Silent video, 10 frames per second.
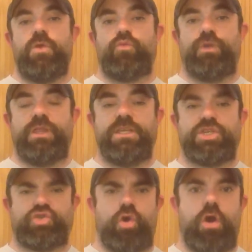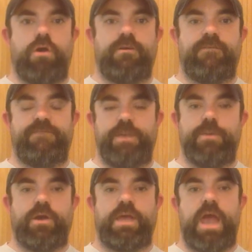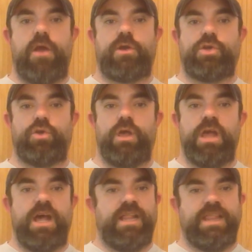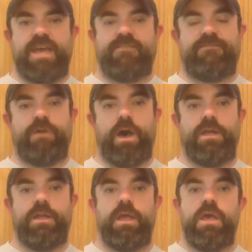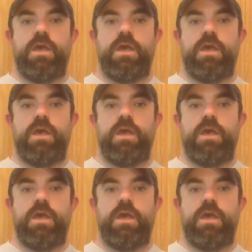Really strong female character, a lot of fun.